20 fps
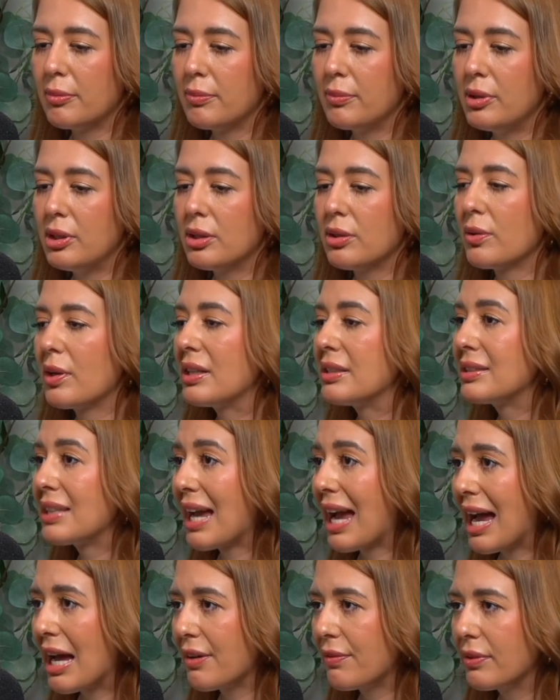his
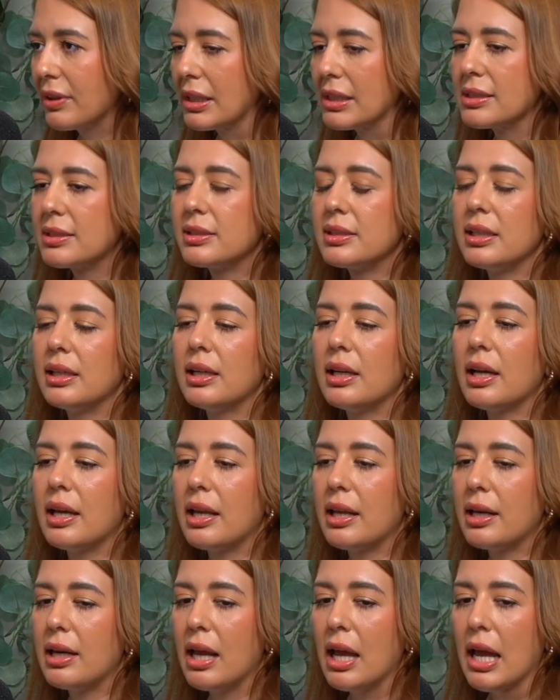advocacy,
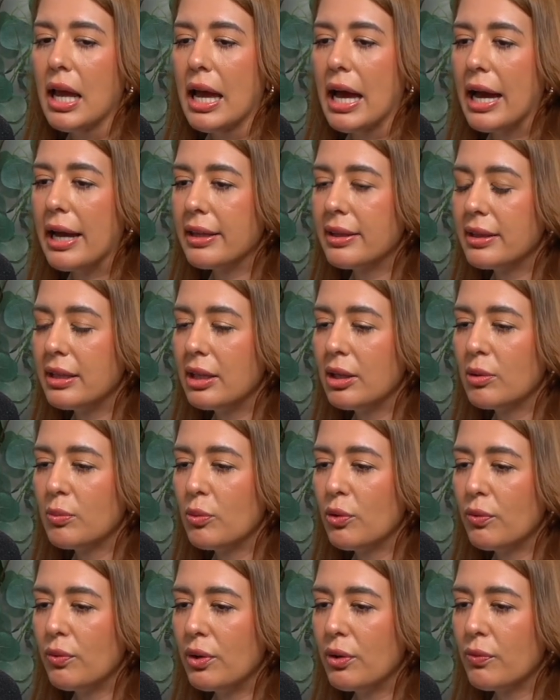and I think
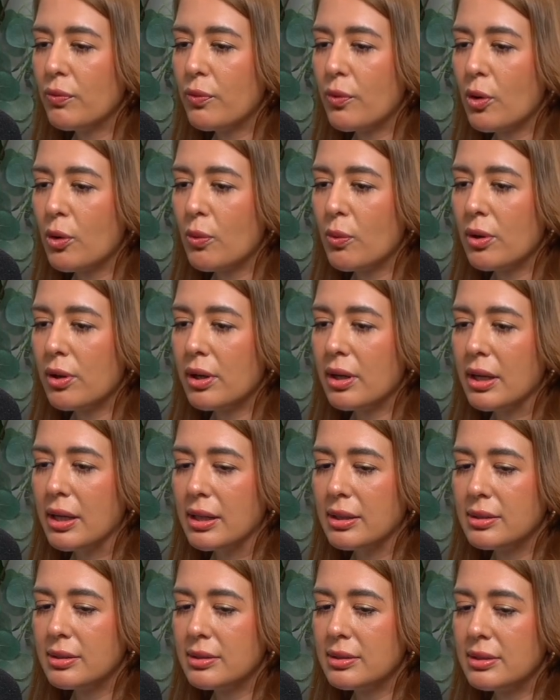moving forward,
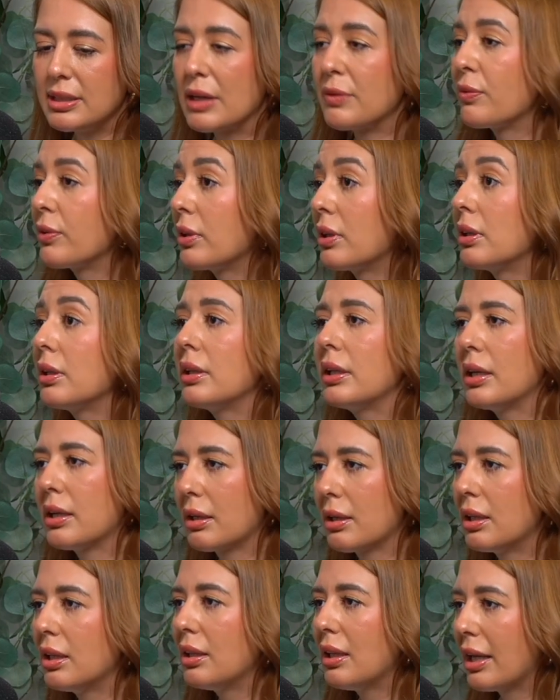it's definitely a
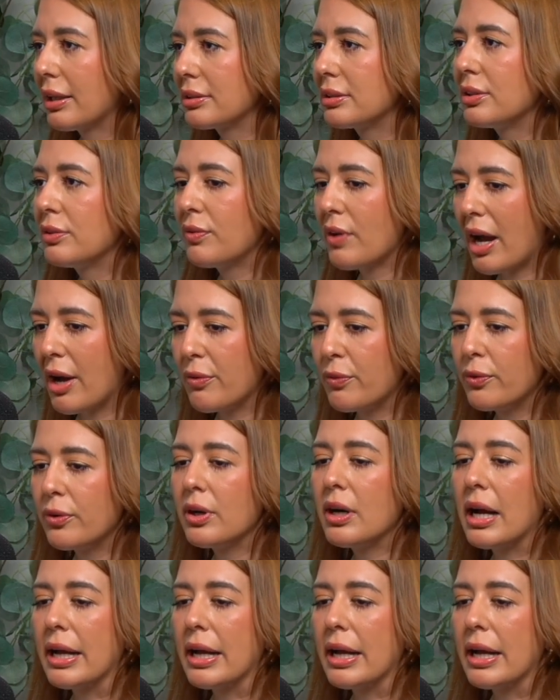collective effort.